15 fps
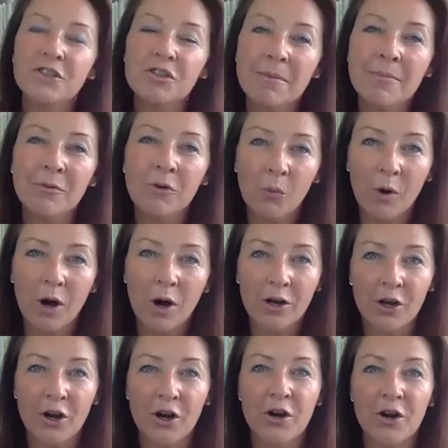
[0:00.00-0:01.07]
you remember a while
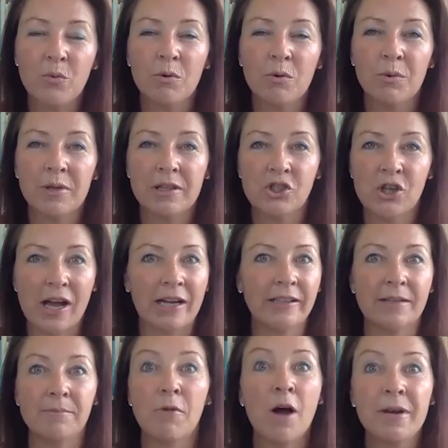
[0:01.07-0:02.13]
ago we were with
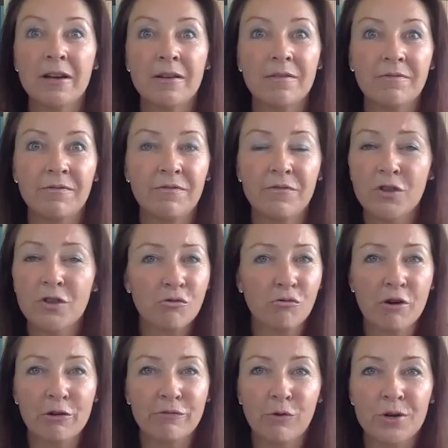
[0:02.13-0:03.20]
Jacqueline? Might have been
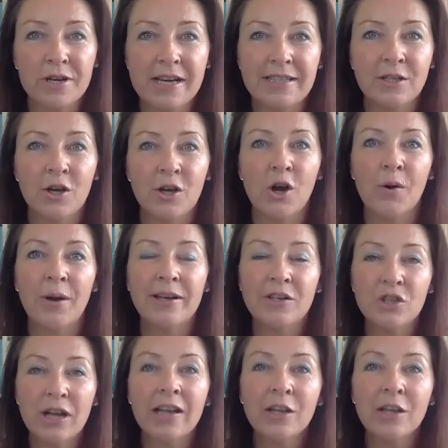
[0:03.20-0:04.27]
3 or 4 years ago, and
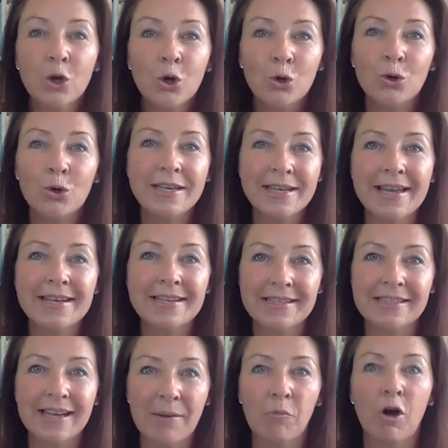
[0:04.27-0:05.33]
Jacqueline couldn't
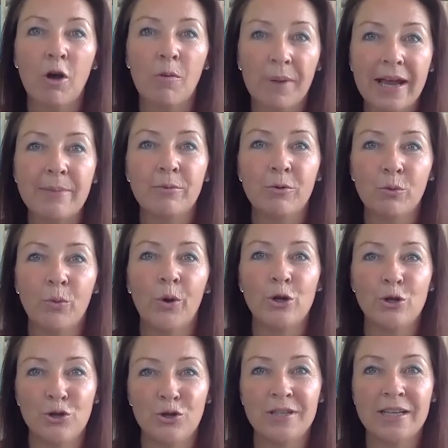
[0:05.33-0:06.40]
understand why people weren't
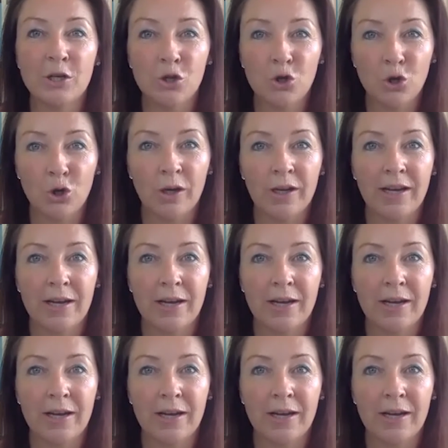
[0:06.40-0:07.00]
using Nuclear